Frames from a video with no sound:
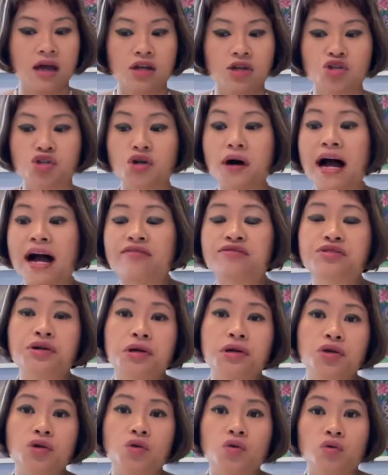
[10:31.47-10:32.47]
So
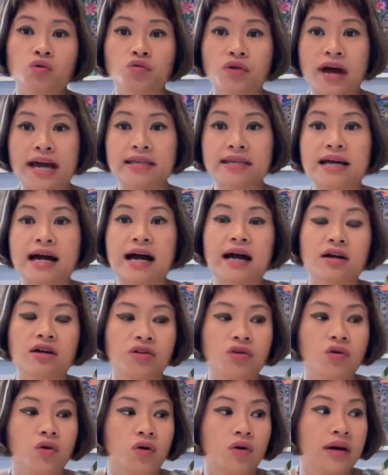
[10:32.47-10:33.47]
after you write
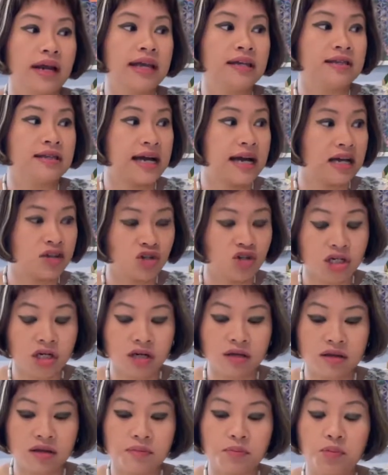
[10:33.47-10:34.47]
down your
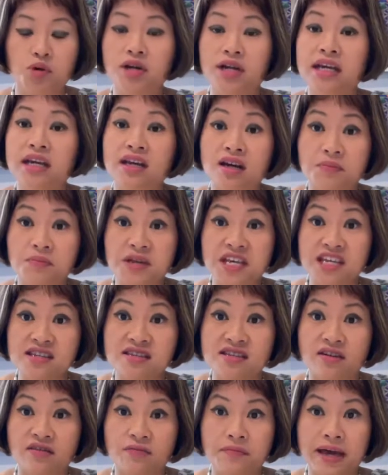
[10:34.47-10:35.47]
intention, put it in a
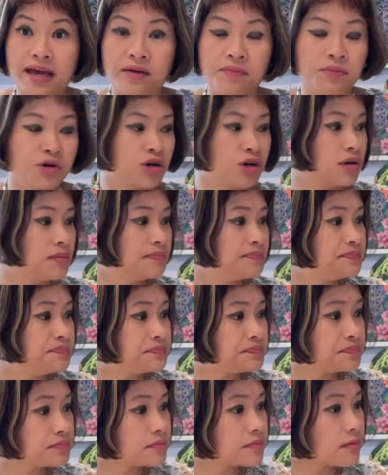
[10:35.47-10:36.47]
piece of paper.
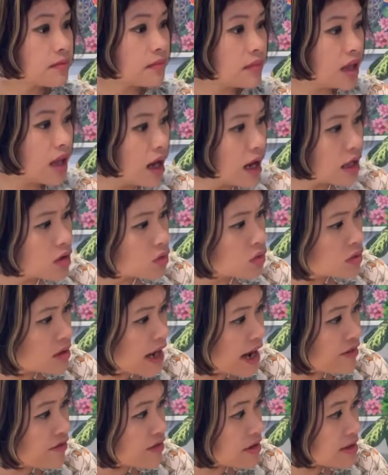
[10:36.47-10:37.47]
I don't
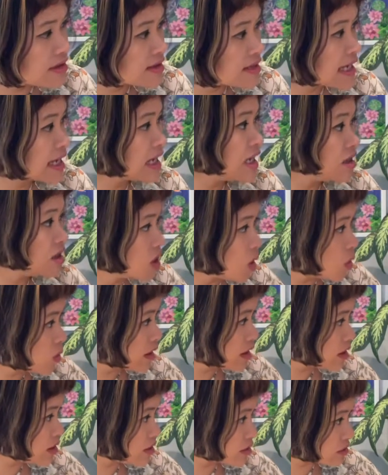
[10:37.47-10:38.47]
have a sticky note
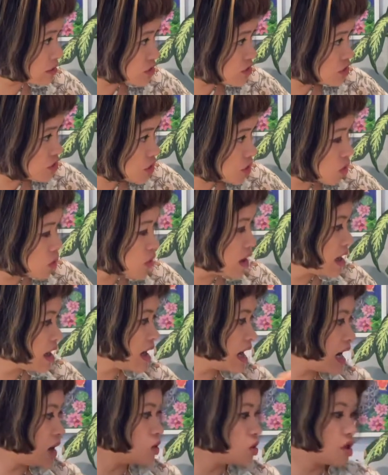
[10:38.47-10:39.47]
here, so
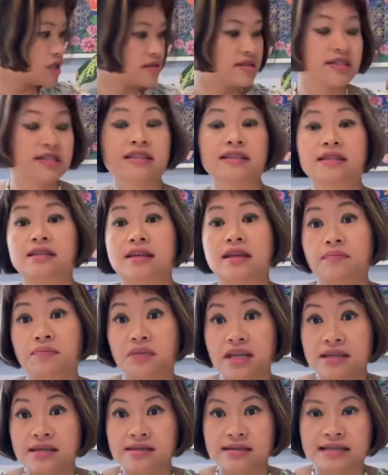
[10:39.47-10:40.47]
I'll just
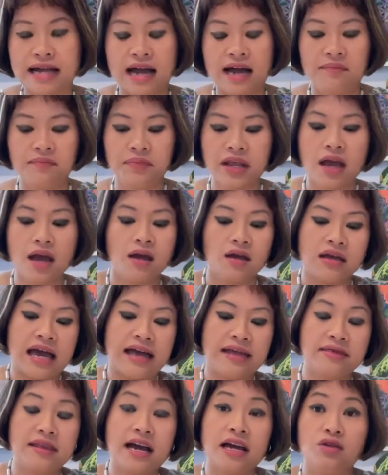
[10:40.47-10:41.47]
skip this step.
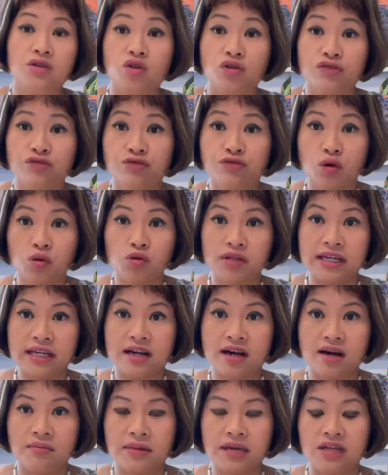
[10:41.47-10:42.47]
And then you fold
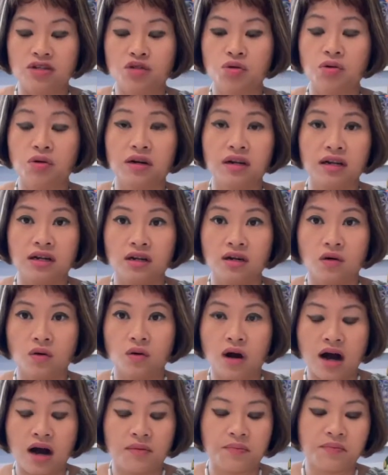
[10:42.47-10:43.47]
it up into a
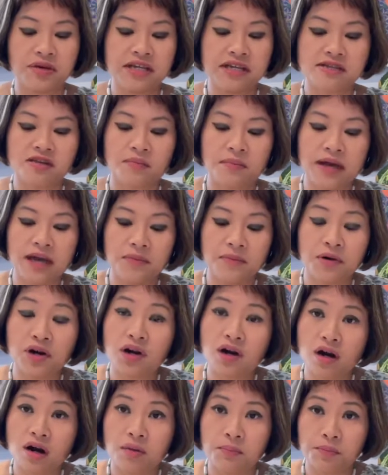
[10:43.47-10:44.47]
little piece of
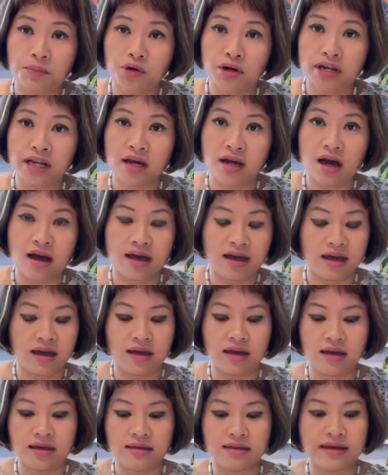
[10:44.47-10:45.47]
paper, put it
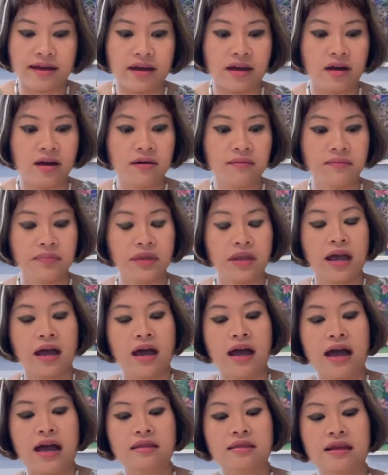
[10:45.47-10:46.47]
in there,
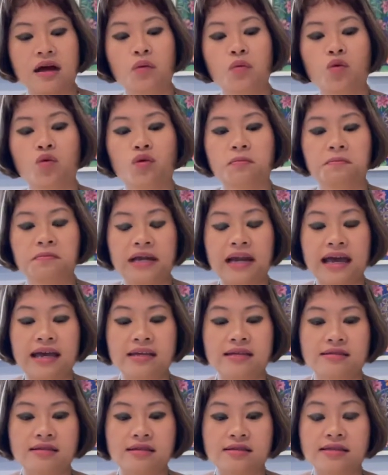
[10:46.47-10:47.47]
and then we'll
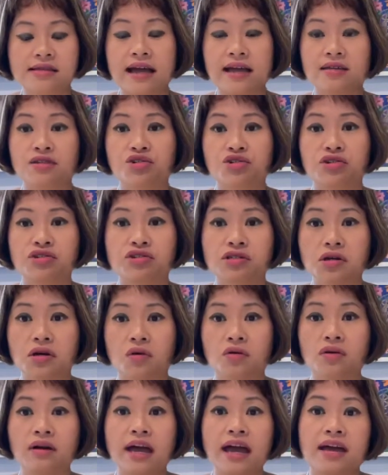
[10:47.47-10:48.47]
place the center
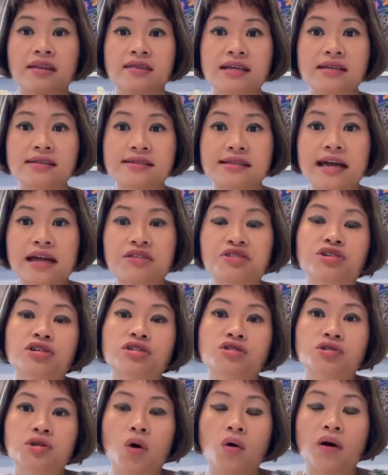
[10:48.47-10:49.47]
stone. This center
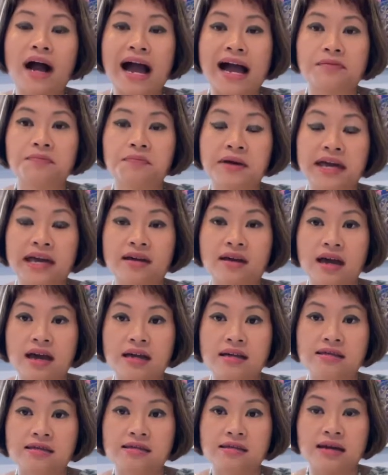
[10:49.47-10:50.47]
stone I pick
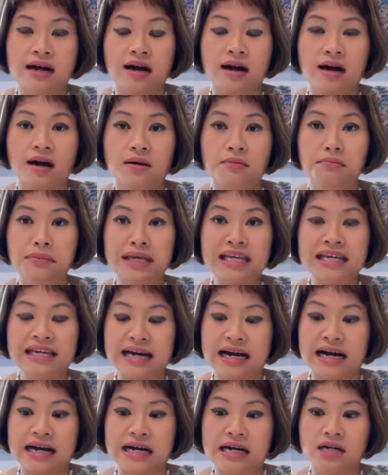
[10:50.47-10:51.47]
is
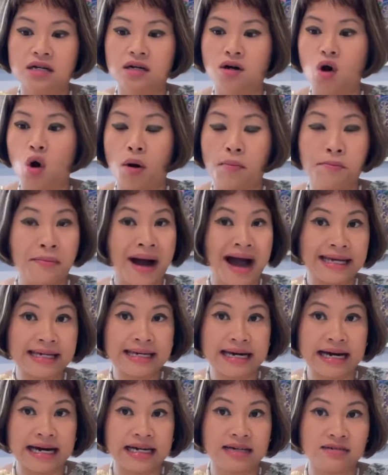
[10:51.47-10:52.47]
mica or
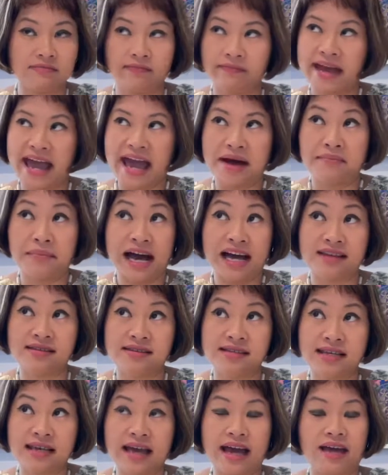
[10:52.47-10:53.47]
mica,
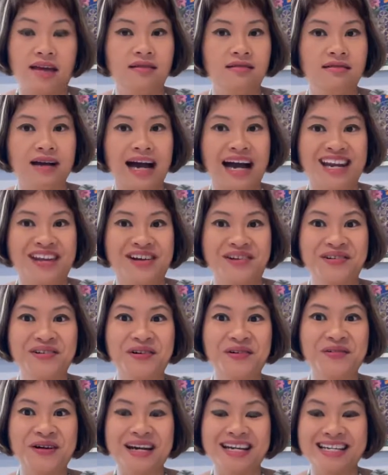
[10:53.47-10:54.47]
M-I-C-A. I don't
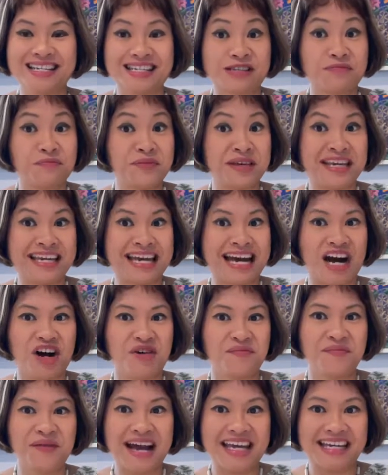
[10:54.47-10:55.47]
know whether it's mica
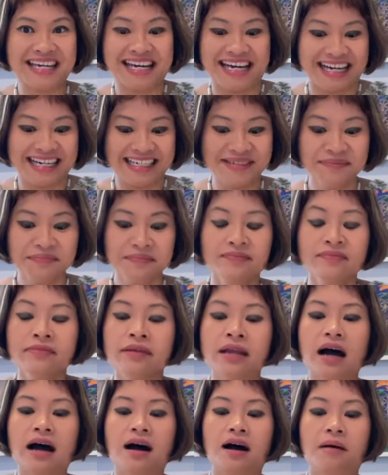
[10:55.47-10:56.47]
or mica,
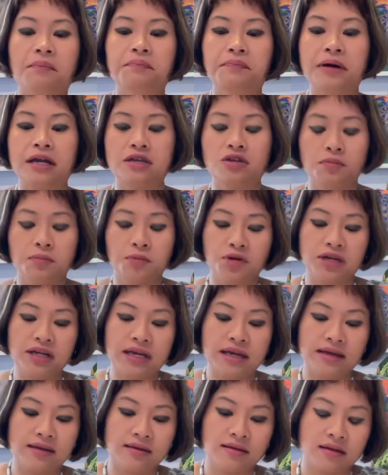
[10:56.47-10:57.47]
but you put
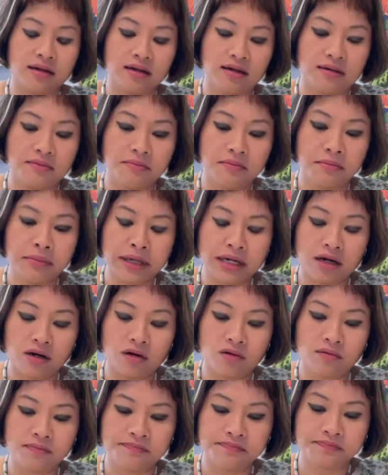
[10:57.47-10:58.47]
it in the
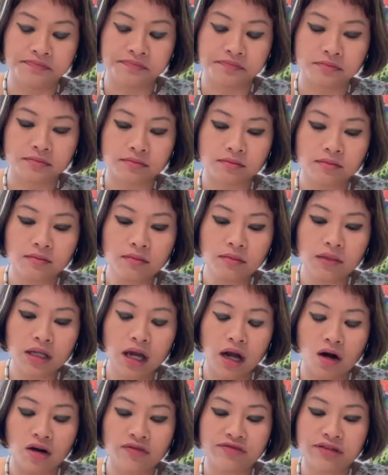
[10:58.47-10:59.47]
middle
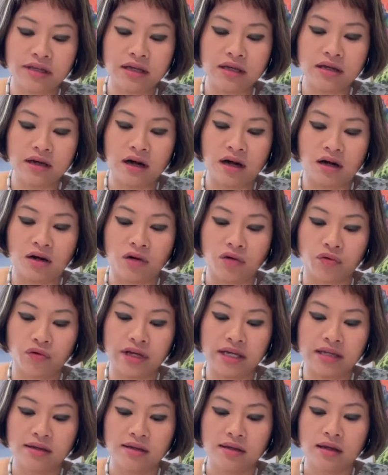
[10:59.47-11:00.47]
of the
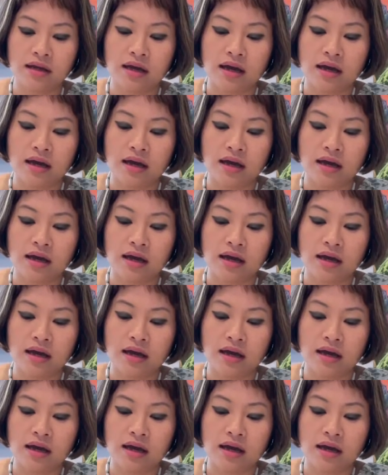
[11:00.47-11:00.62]
grid.